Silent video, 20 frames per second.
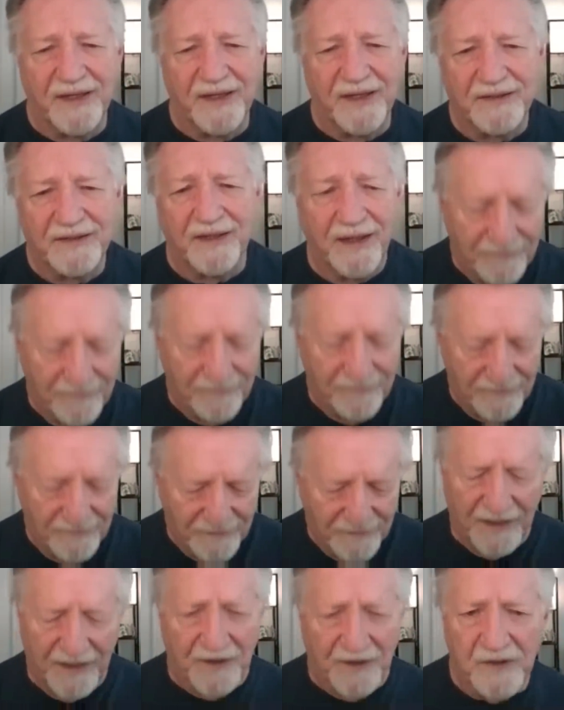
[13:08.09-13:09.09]
I
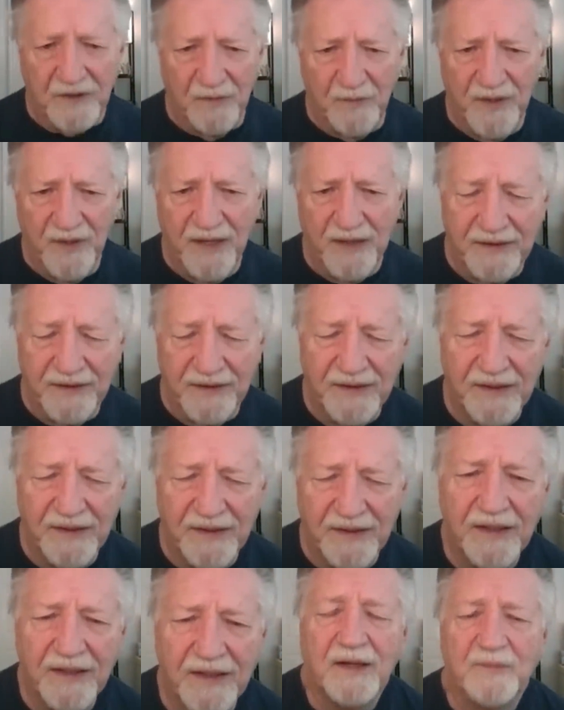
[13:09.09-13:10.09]
Lion-O commanded,
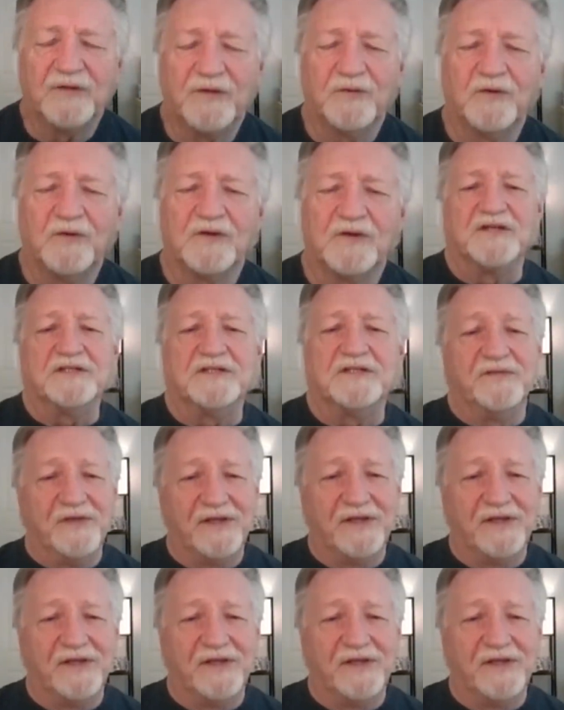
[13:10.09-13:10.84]
but of course on TV it